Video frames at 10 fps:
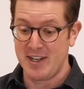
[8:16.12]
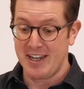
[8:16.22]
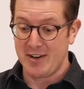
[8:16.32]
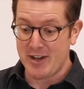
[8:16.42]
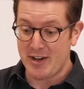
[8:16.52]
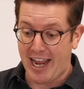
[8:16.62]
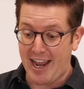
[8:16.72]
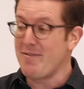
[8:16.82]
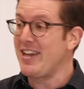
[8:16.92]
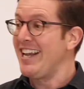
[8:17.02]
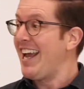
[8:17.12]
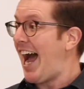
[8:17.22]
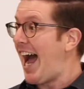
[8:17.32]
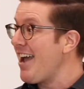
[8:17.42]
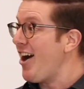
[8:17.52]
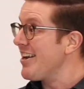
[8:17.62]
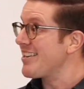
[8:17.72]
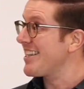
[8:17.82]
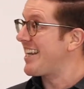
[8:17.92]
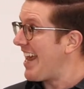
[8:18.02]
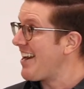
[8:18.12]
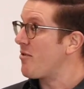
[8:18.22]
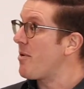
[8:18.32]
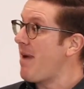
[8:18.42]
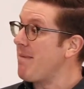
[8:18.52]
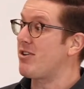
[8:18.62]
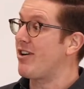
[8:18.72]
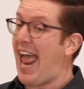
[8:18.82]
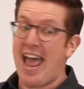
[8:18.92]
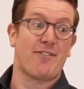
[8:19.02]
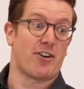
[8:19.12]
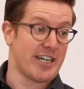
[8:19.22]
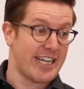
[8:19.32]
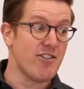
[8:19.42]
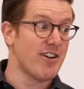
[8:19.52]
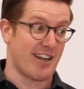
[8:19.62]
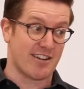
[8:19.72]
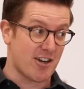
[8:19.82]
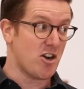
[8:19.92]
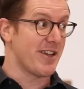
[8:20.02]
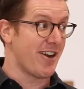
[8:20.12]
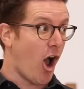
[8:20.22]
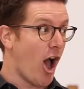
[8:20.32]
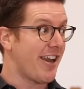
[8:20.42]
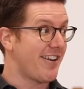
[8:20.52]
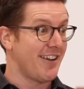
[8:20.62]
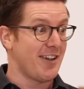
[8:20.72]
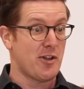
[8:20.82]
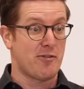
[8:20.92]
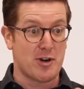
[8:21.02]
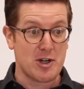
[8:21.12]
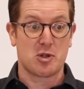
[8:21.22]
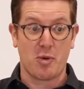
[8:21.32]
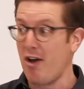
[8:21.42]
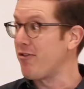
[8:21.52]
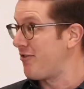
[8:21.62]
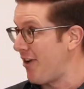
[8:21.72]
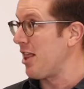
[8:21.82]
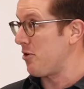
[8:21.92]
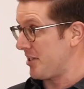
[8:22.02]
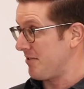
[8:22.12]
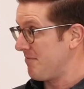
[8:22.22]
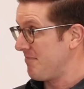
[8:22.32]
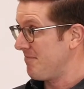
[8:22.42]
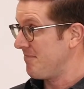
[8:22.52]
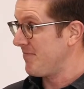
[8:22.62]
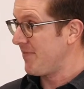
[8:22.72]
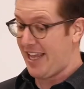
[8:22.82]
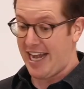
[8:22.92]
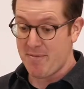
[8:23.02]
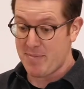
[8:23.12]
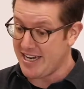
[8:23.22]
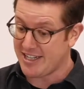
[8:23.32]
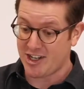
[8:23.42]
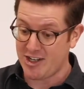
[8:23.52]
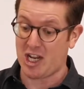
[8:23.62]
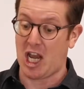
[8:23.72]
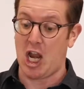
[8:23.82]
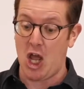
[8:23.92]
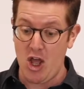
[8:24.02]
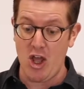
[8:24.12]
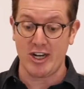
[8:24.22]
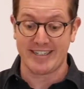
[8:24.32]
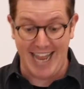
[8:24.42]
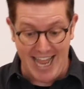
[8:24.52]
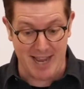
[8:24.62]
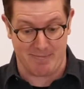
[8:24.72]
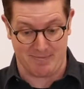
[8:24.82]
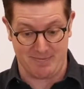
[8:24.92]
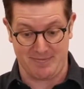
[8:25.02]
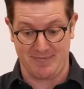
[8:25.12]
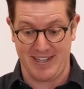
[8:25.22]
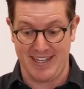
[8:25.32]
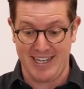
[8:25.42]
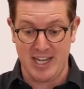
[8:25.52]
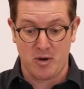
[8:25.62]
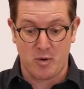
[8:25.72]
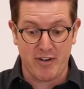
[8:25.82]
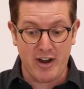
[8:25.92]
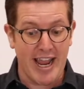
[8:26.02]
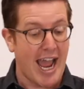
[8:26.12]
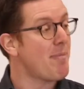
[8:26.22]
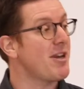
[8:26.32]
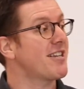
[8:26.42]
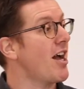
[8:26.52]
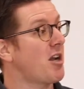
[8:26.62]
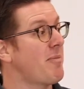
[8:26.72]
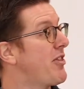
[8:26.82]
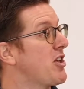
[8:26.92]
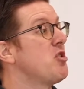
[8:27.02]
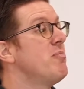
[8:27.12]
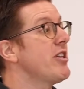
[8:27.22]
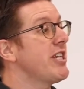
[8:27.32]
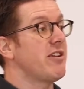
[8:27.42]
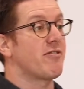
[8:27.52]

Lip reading: I honestly cannot remember ever hearing a sermon on verse 12 and following. And I've been in church a long time. We're very happy to talk about the humility of